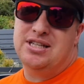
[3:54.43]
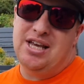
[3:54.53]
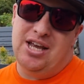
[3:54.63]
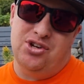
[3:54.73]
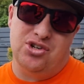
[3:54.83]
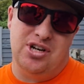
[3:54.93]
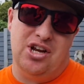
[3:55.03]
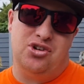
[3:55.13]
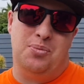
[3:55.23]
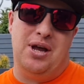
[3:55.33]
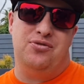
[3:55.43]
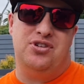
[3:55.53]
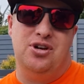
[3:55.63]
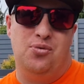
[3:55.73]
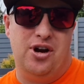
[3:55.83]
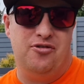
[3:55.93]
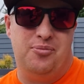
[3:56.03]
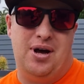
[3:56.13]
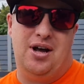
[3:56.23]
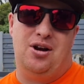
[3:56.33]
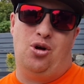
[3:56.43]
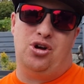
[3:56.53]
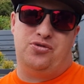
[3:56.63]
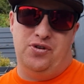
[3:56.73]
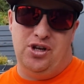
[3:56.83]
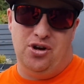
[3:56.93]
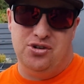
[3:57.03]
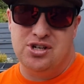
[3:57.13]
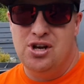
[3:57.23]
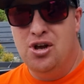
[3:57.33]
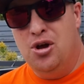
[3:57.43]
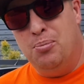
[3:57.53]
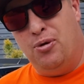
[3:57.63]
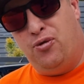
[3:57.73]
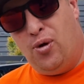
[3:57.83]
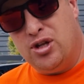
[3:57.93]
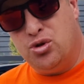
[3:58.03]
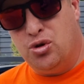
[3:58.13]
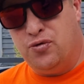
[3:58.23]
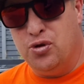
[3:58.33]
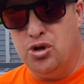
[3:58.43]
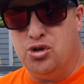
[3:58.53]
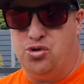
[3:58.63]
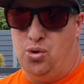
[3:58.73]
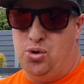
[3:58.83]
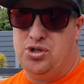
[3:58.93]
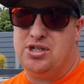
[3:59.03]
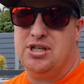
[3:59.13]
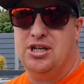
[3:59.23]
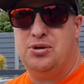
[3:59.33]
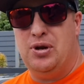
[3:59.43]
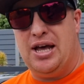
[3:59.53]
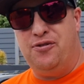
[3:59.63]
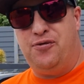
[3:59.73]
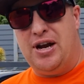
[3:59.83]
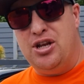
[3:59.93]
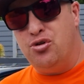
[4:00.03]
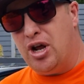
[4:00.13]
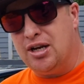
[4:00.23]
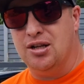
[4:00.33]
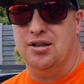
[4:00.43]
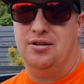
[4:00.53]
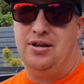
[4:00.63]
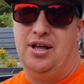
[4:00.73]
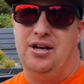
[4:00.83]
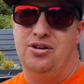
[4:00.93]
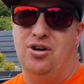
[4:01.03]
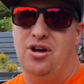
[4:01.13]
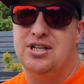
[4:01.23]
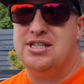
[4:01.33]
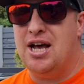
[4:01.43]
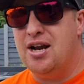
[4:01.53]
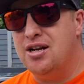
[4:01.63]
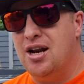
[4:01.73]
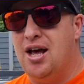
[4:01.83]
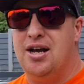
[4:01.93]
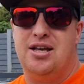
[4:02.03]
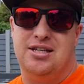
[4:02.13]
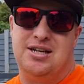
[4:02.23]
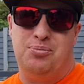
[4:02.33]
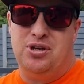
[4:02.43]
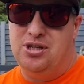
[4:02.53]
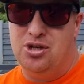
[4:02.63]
the engine, as you may have seen in one of my last videos. Before I took it for the exhaust, it had a funny rattle, and you know, it sounded like something in the